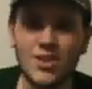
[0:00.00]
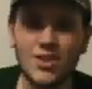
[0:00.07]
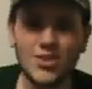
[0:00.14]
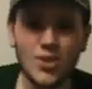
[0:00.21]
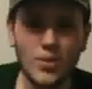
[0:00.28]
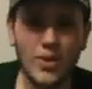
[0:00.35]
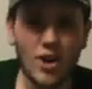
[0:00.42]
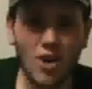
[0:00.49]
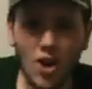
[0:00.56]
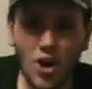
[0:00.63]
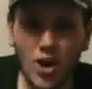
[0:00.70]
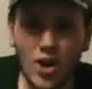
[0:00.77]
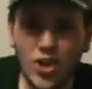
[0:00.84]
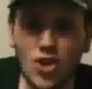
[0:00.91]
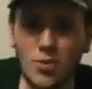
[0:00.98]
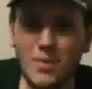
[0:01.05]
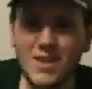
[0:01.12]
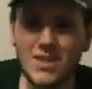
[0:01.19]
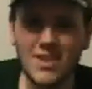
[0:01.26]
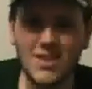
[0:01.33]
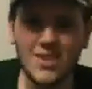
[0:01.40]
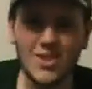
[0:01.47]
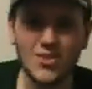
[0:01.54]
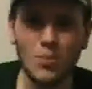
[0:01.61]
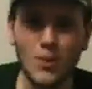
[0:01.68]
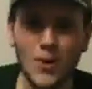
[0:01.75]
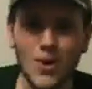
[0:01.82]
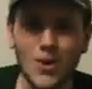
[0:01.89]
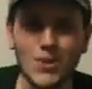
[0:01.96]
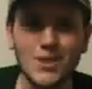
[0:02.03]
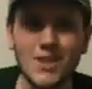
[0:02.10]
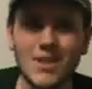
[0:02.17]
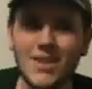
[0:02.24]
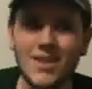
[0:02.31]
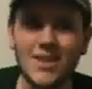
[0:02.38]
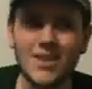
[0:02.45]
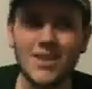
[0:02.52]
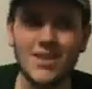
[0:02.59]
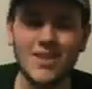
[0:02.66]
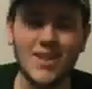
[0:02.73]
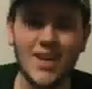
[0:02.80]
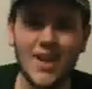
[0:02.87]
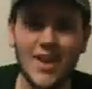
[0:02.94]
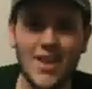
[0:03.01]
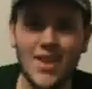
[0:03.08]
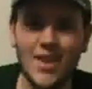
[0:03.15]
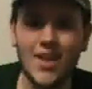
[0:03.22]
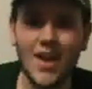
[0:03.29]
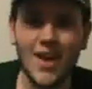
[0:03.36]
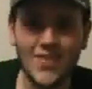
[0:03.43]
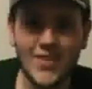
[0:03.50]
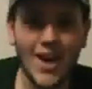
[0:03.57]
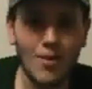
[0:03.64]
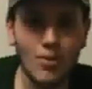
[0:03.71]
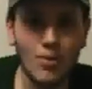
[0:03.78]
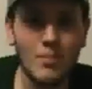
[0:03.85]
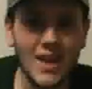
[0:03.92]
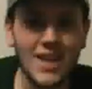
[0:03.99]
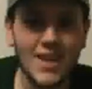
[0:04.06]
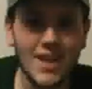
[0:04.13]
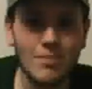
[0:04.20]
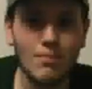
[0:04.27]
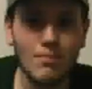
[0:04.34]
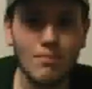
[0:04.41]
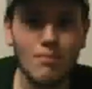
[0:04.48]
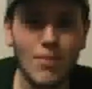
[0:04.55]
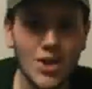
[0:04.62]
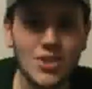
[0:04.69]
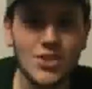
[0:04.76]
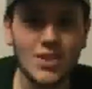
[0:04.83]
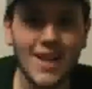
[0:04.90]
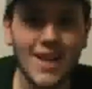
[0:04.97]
So there are humans in this world? and that will make him much